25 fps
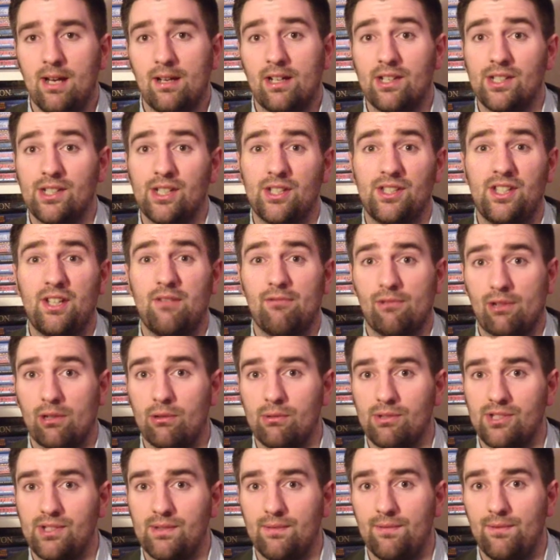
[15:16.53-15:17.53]
because I did
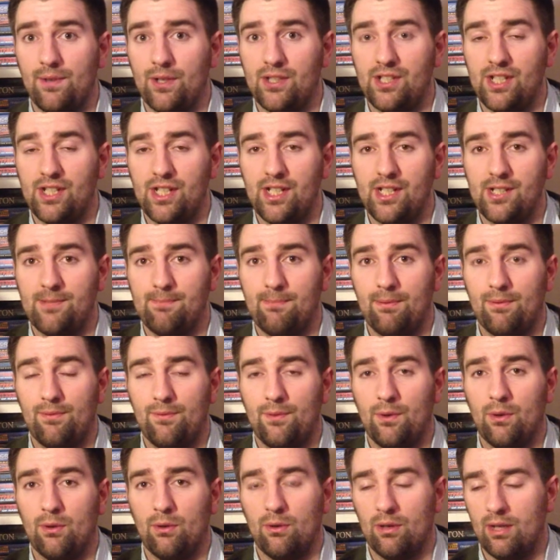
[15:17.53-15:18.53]
record some footage
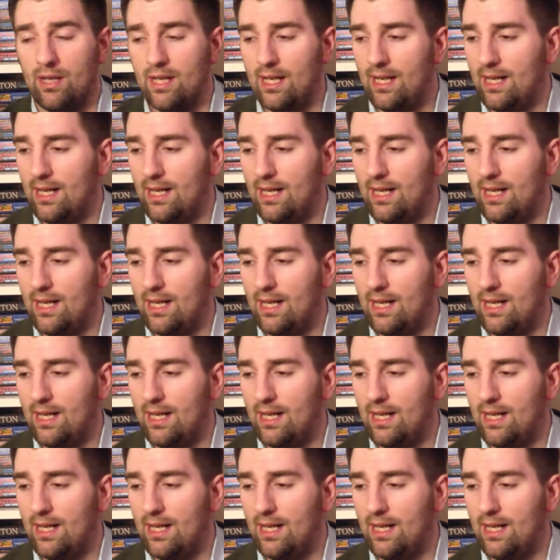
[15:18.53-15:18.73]
before.